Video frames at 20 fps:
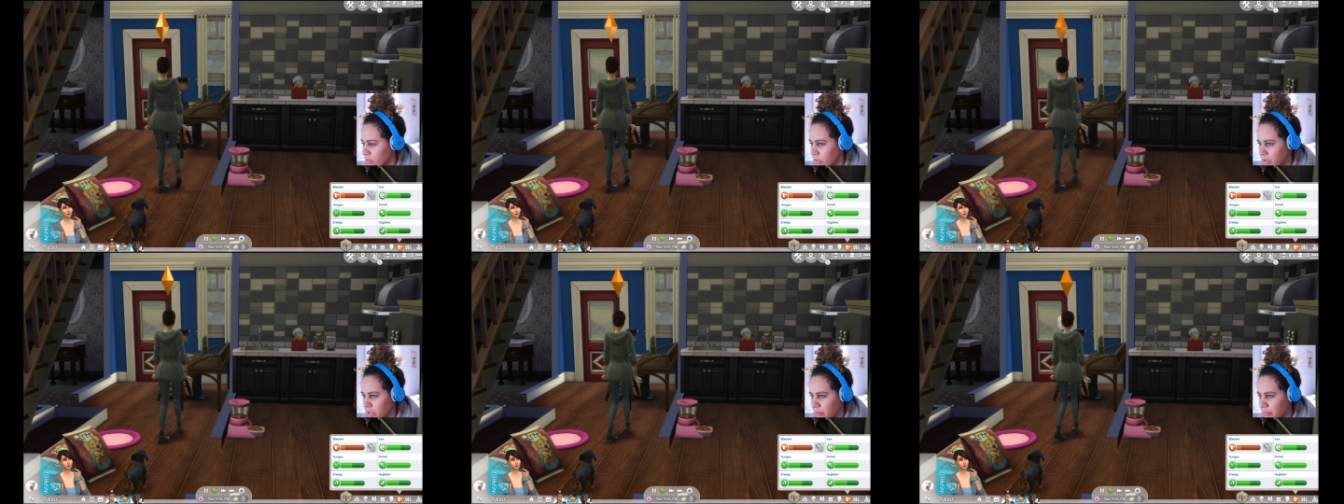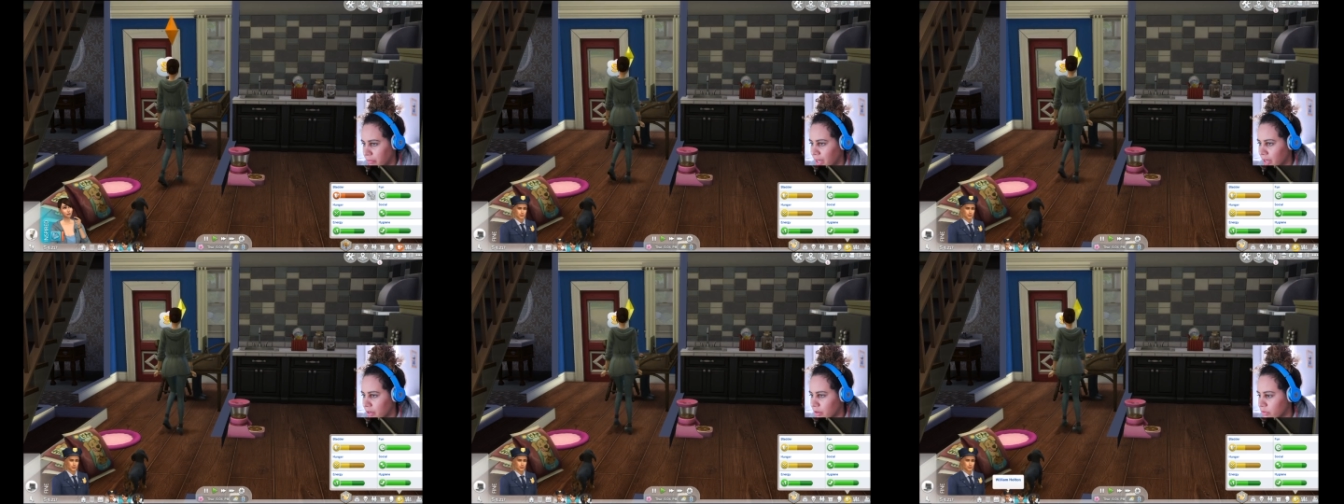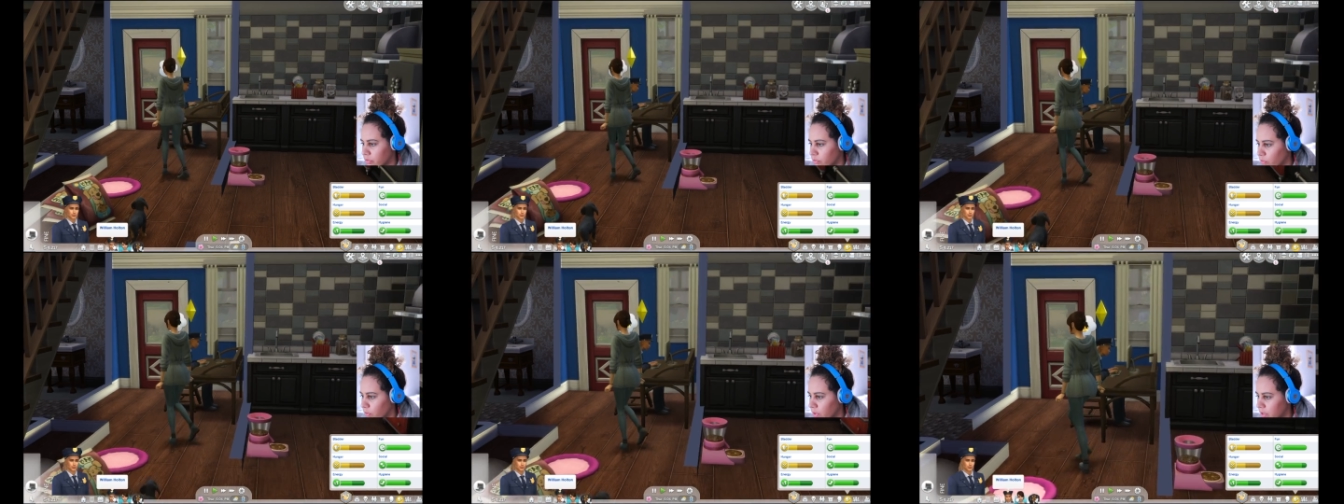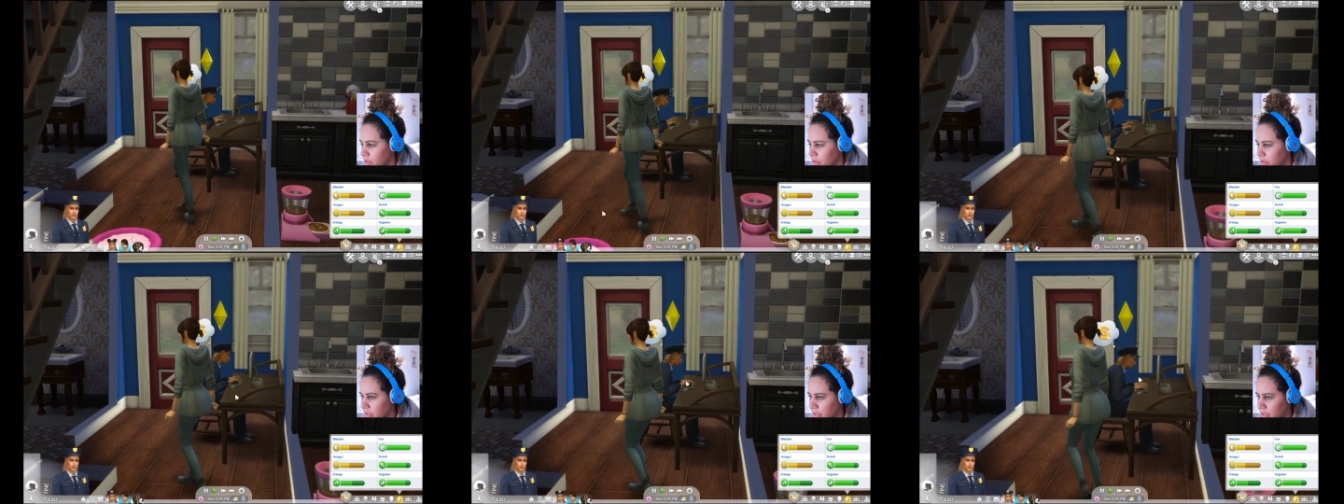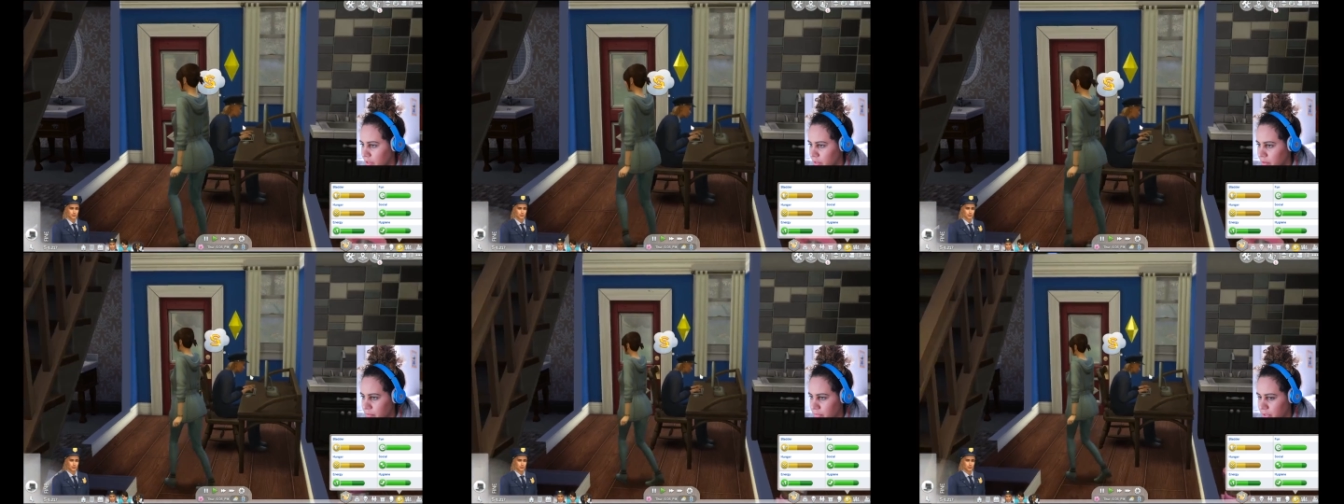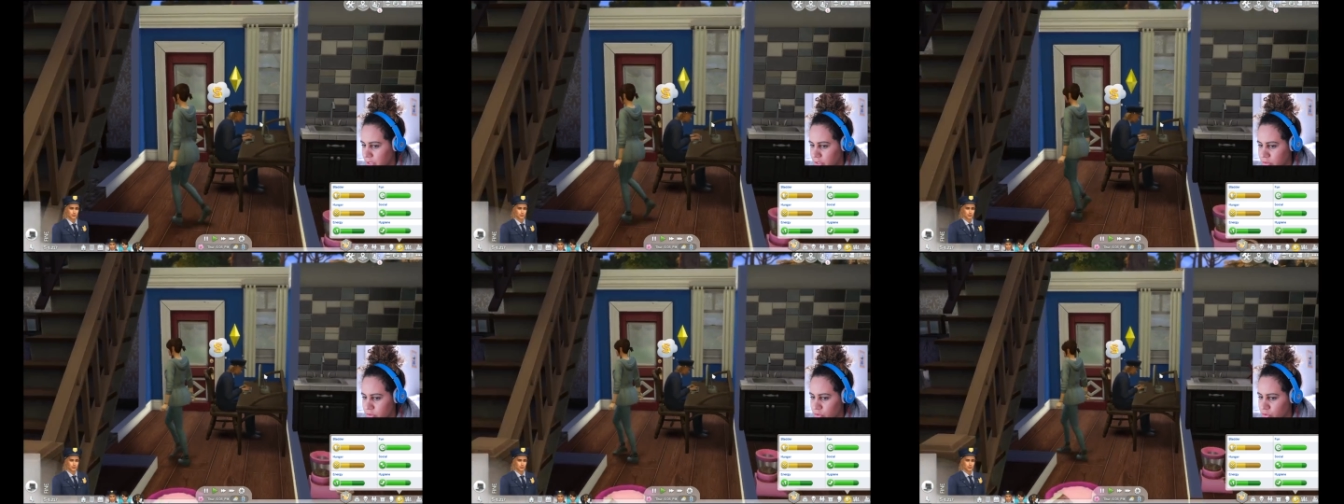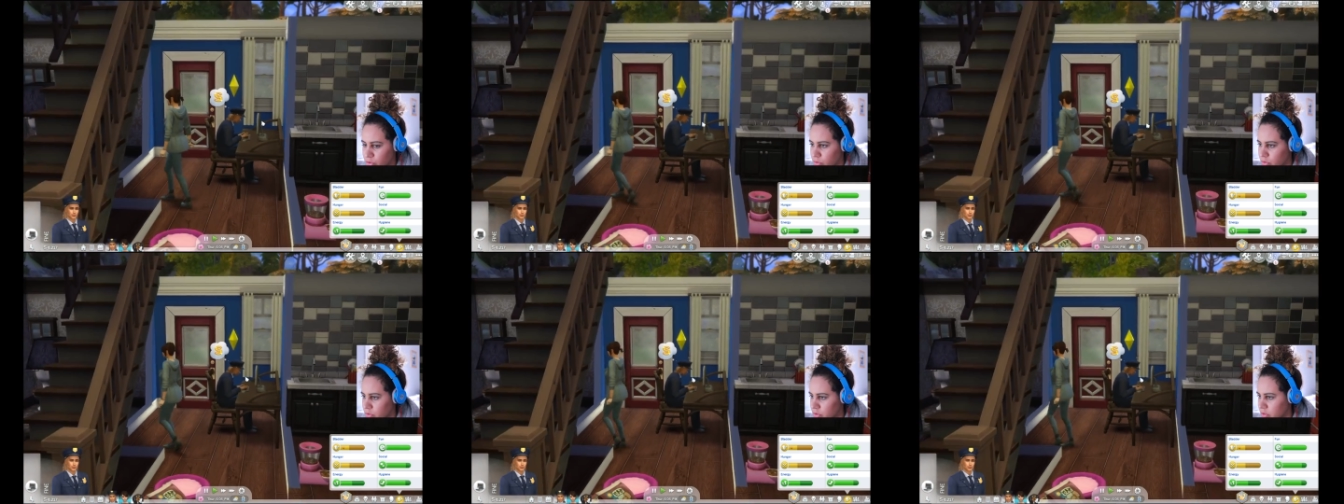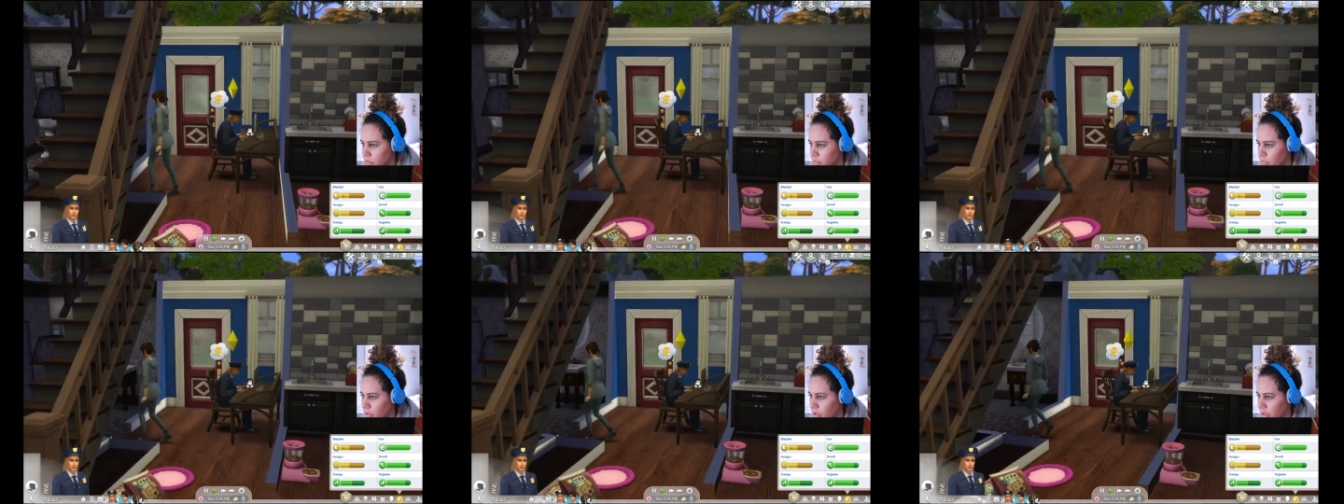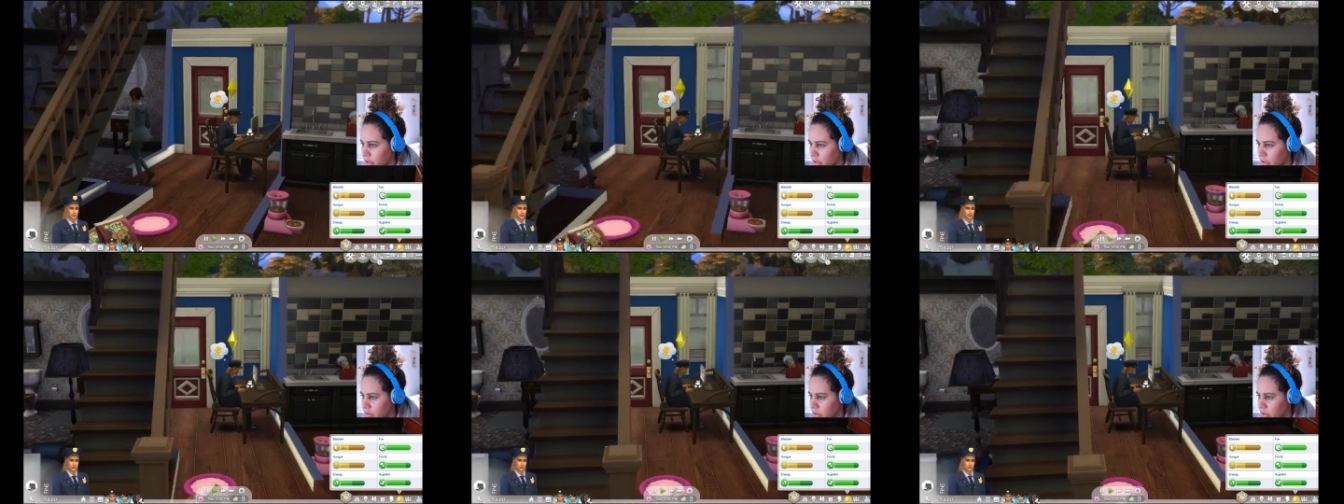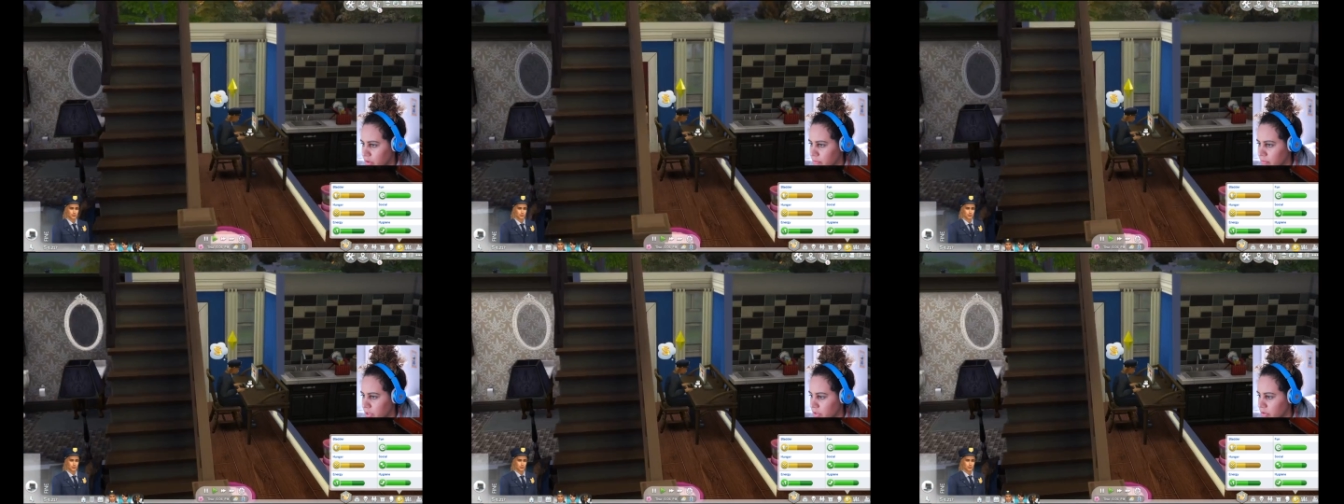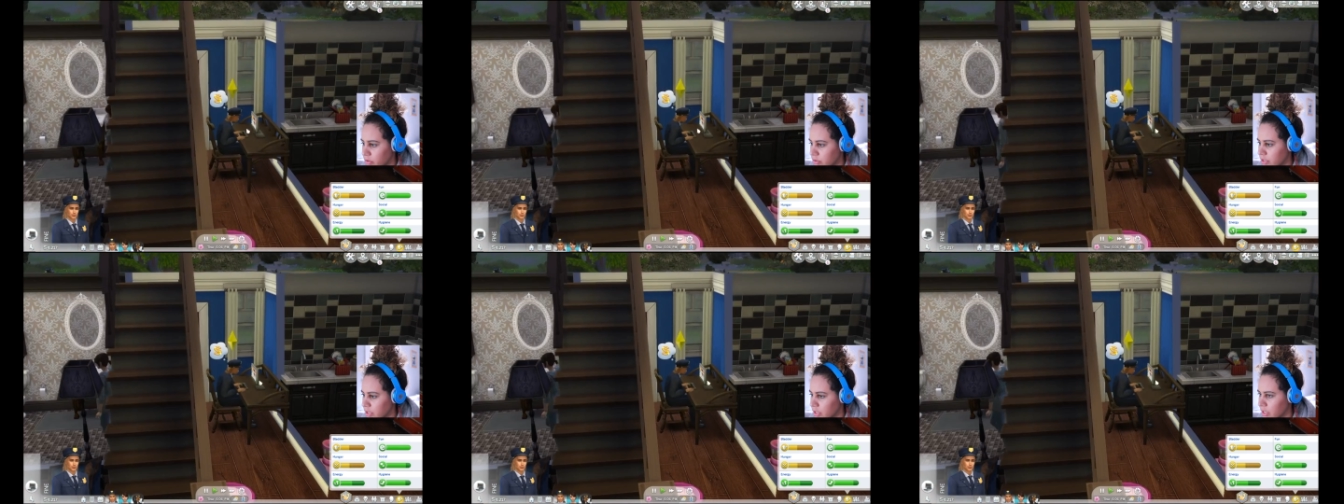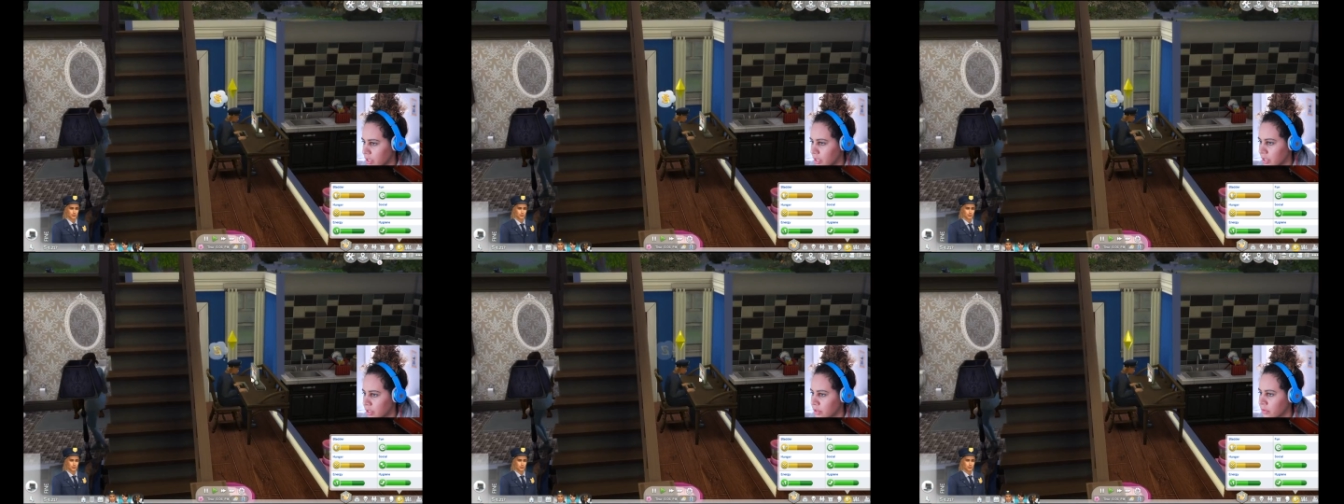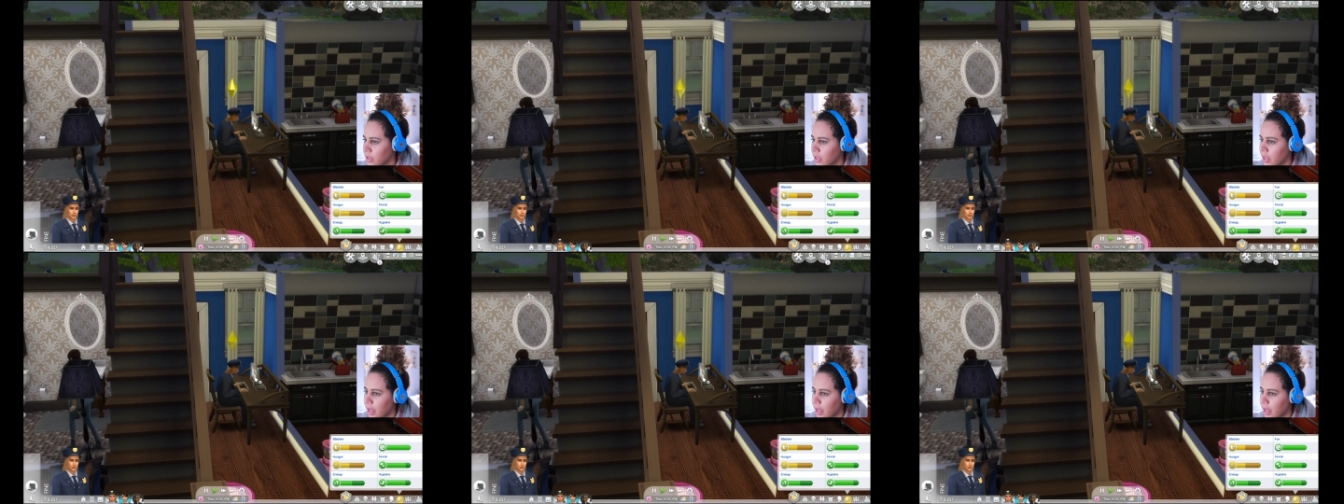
We are back with William, he's doing some work on the computer.